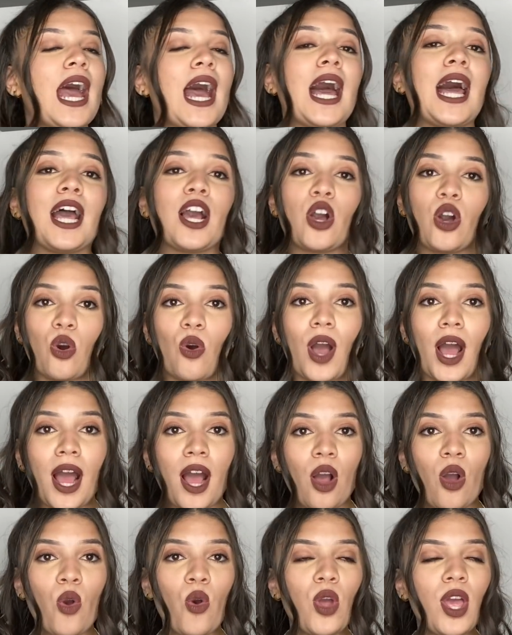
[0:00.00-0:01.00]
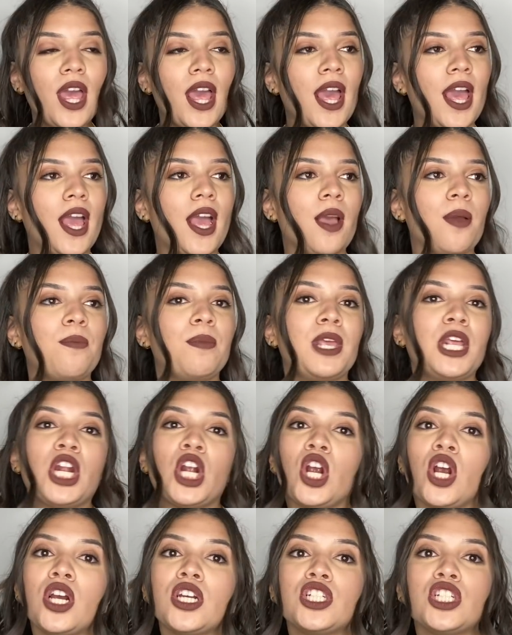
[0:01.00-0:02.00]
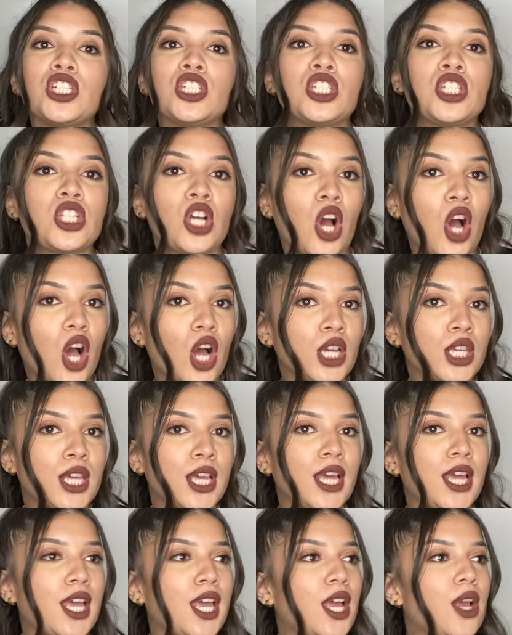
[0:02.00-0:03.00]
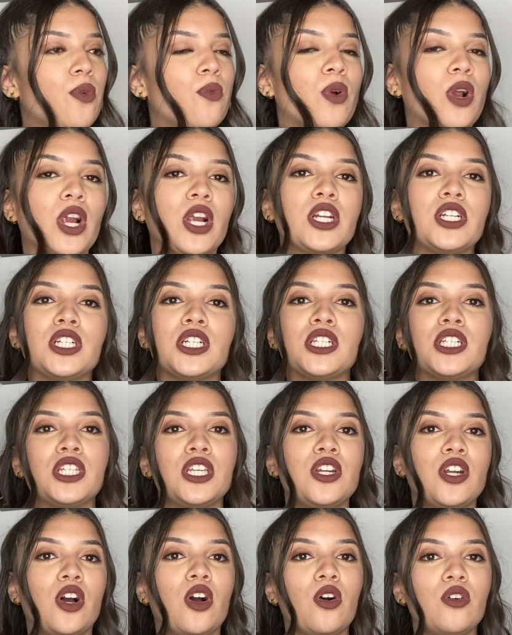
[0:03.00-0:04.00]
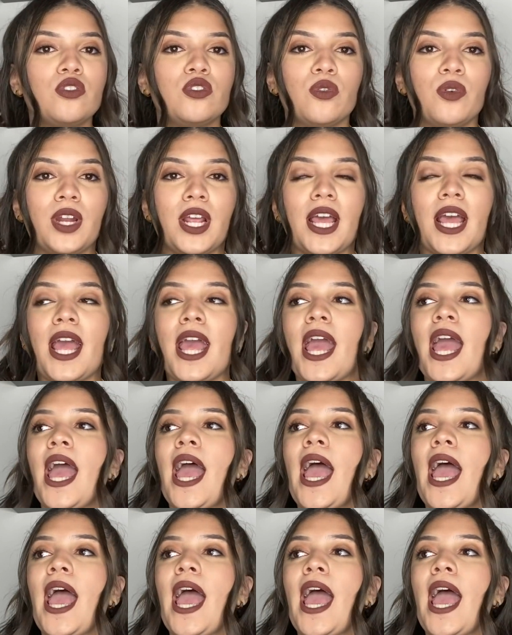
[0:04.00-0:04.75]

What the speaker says: I go out and me and her are just talking, we're just, you know, doing it.